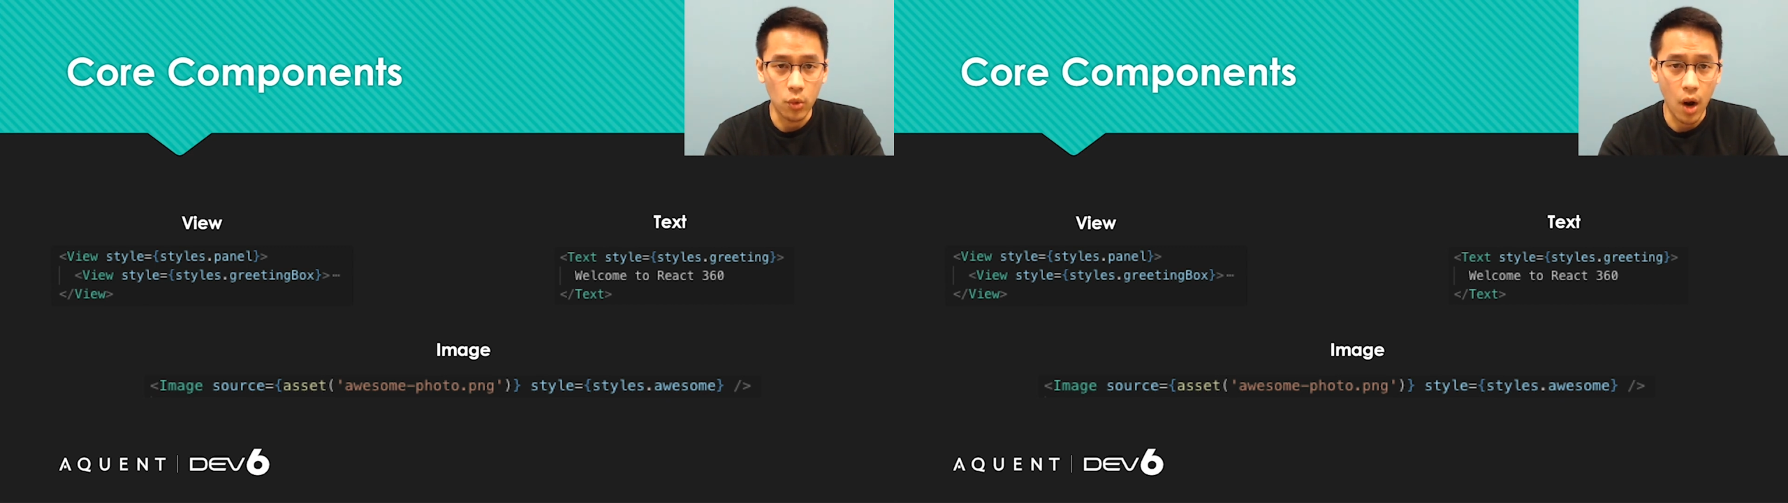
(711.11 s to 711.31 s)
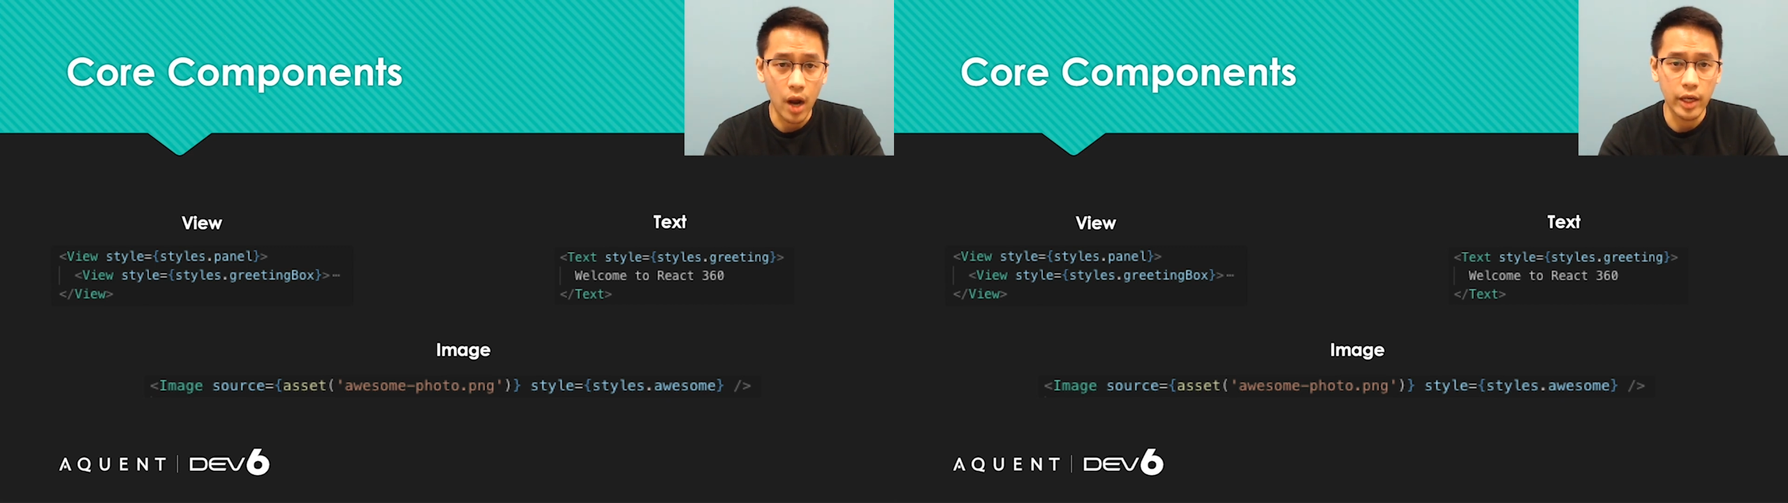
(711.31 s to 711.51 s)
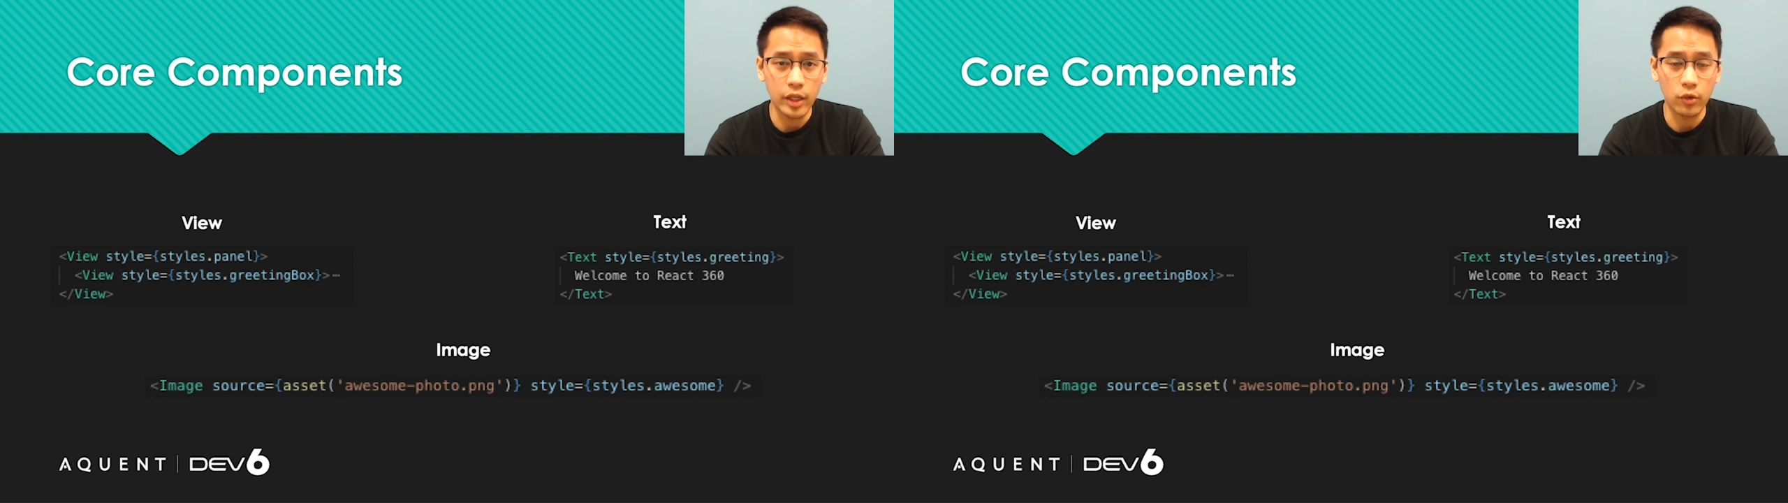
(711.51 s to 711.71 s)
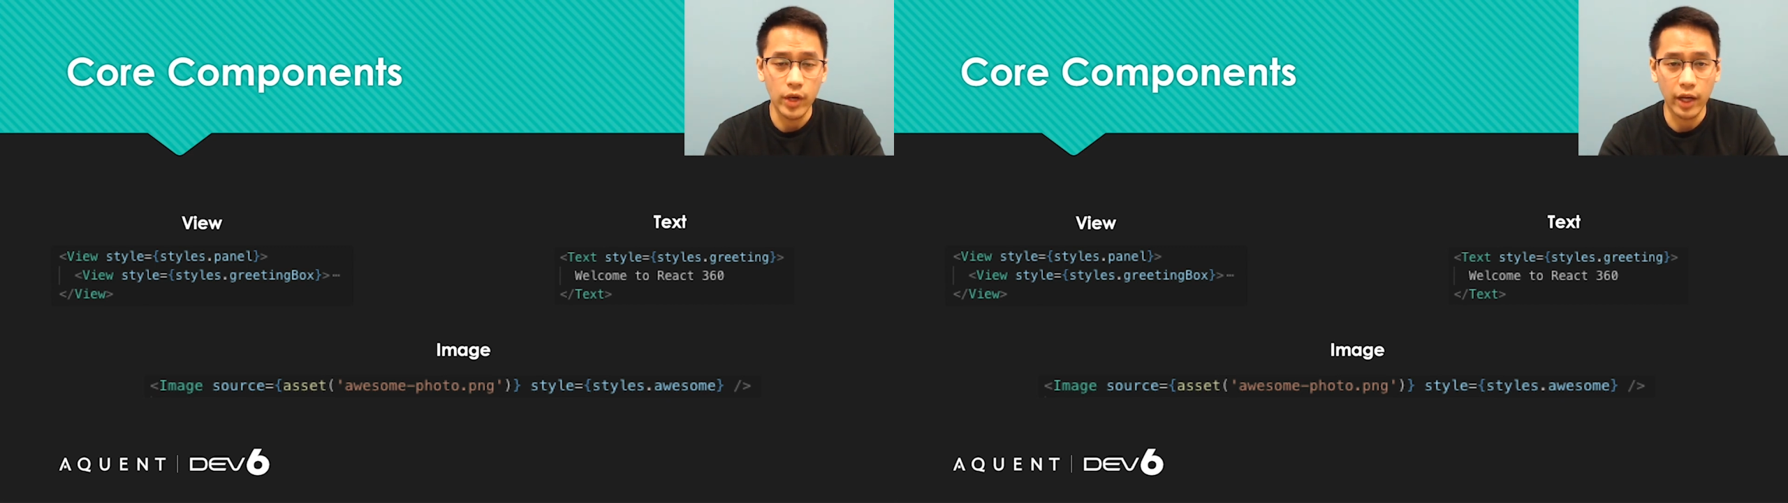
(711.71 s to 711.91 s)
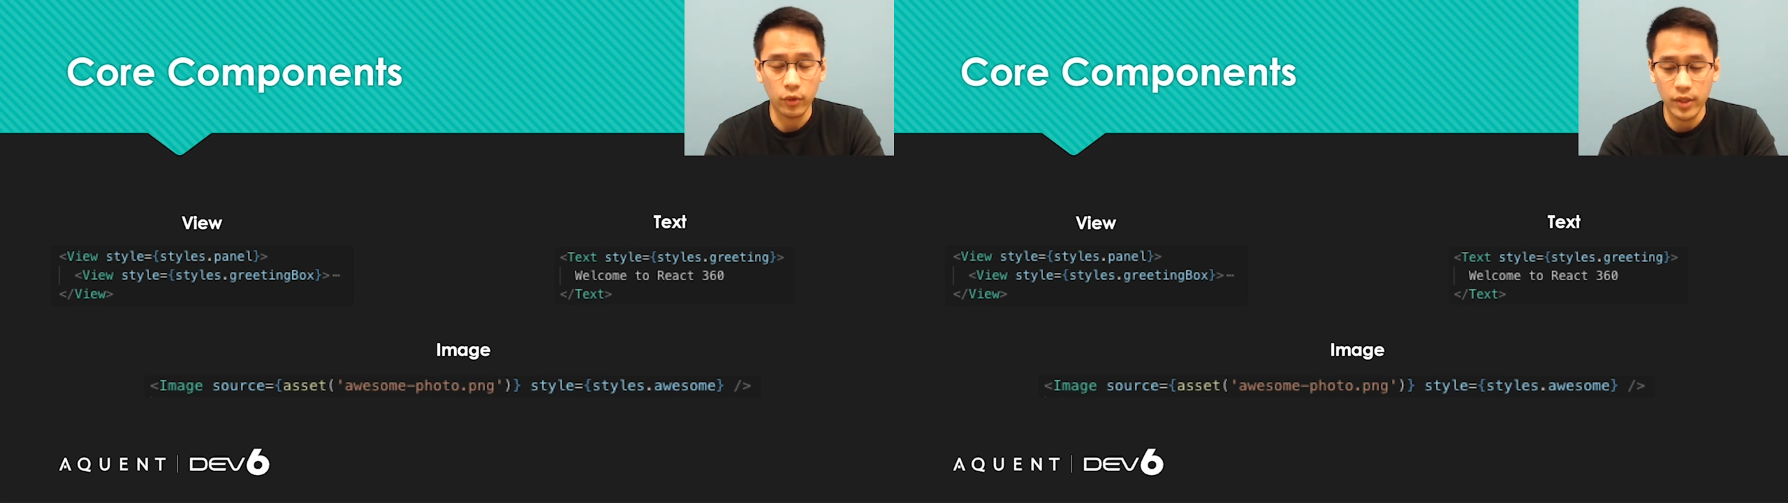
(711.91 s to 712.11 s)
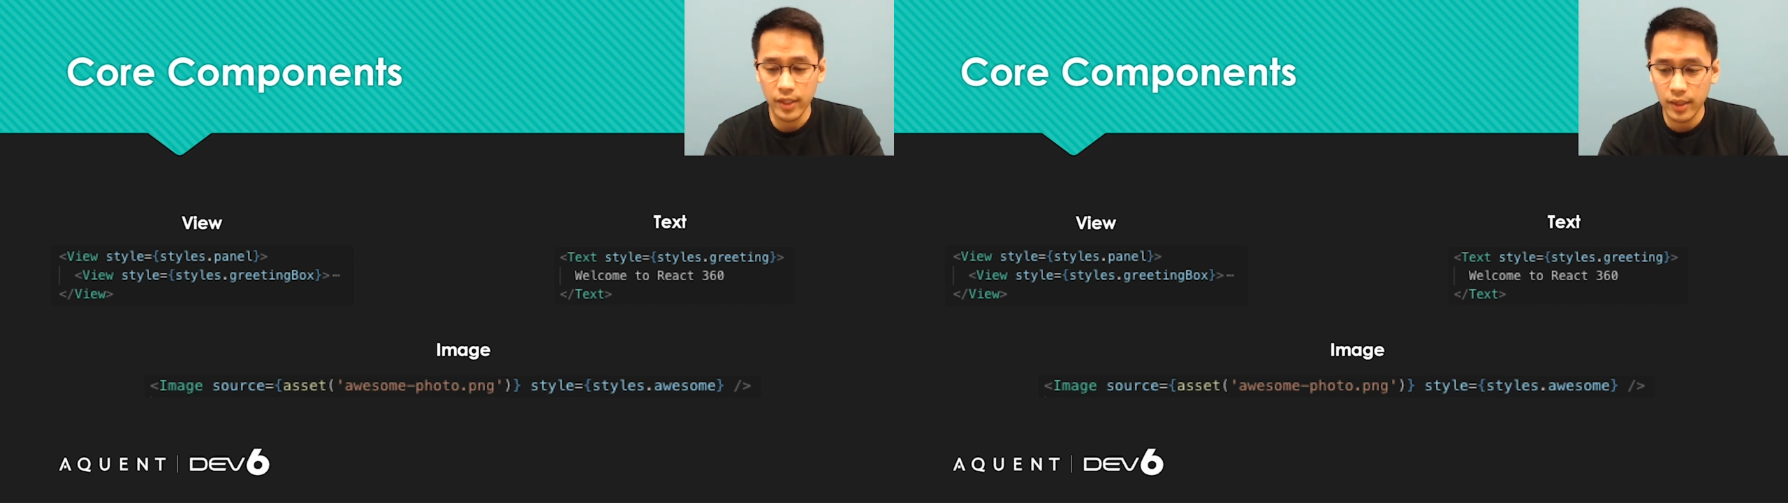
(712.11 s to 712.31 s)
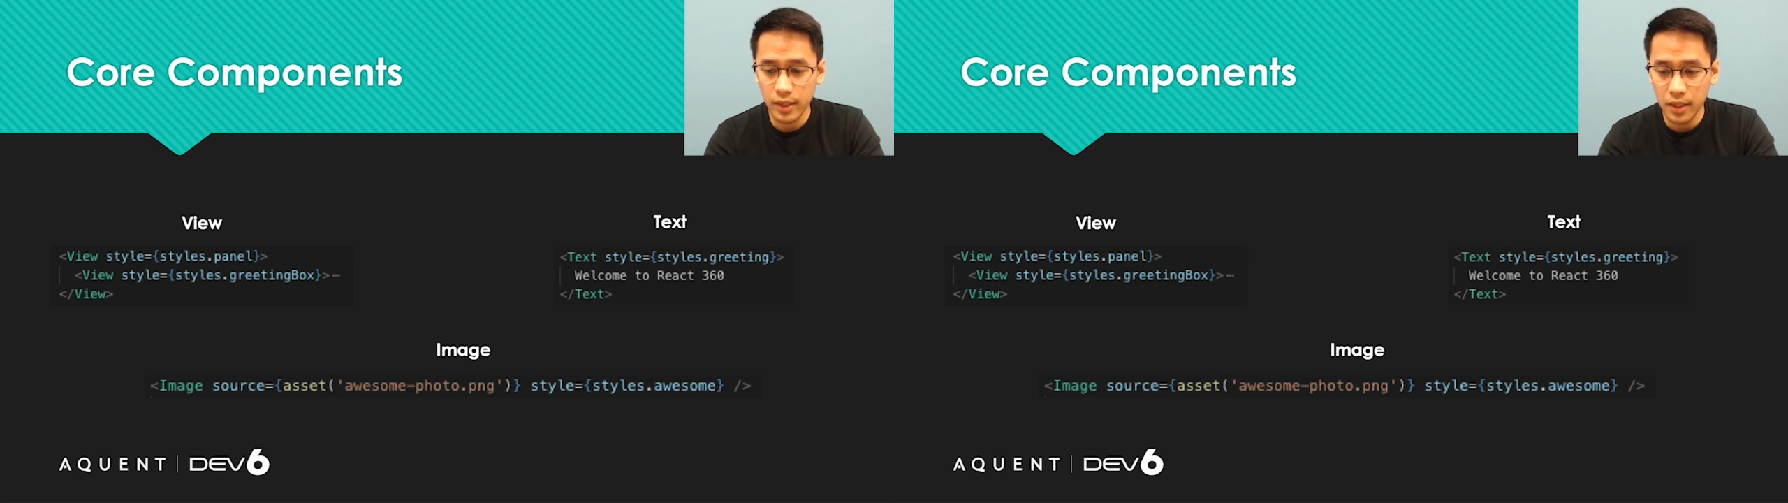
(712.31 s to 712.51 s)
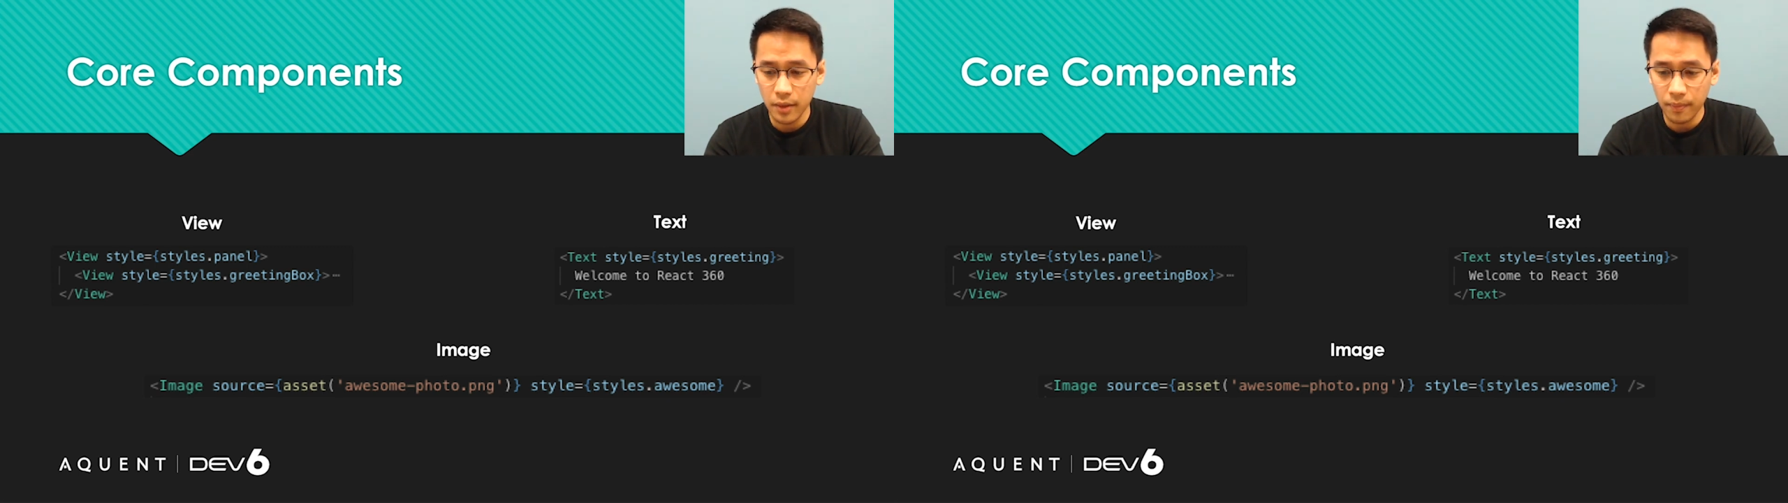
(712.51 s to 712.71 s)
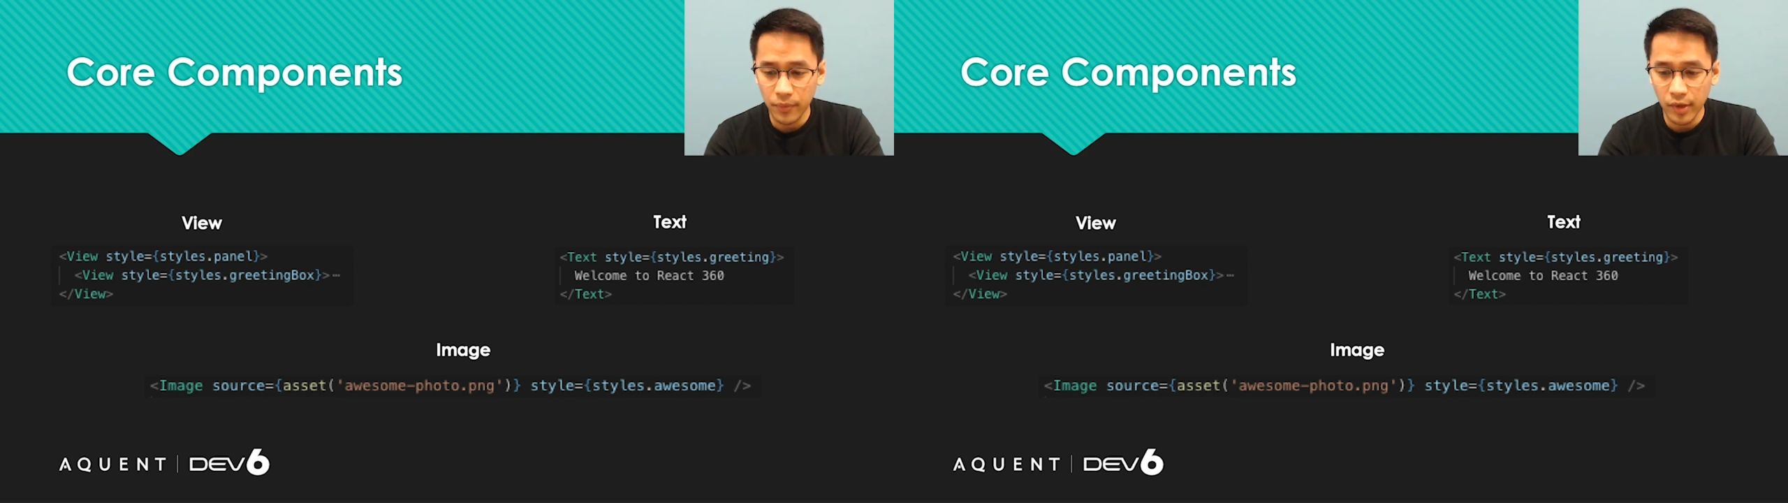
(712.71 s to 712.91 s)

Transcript: UI in React 360.